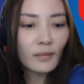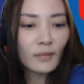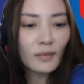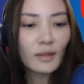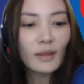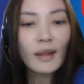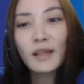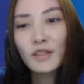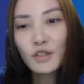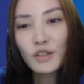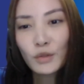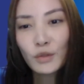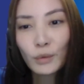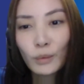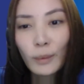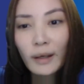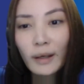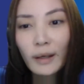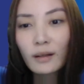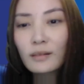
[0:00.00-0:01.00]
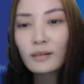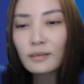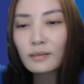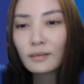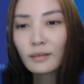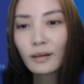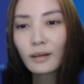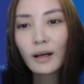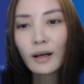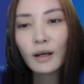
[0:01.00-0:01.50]
Thanks, Joel.
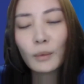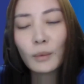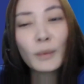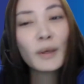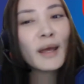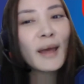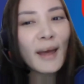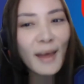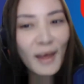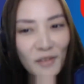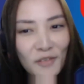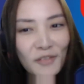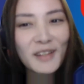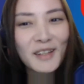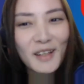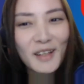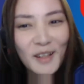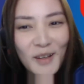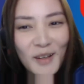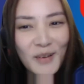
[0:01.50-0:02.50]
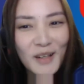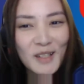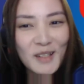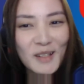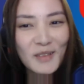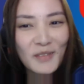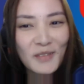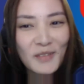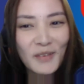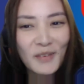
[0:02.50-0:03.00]
We have another
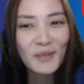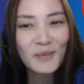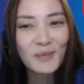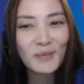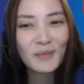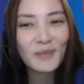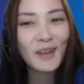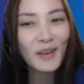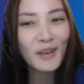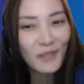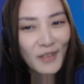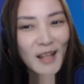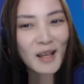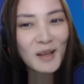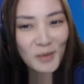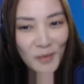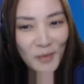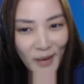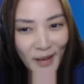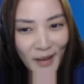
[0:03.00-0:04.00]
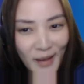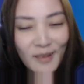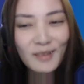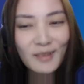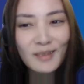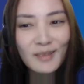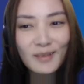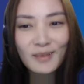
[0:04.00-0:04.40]
question from David as well.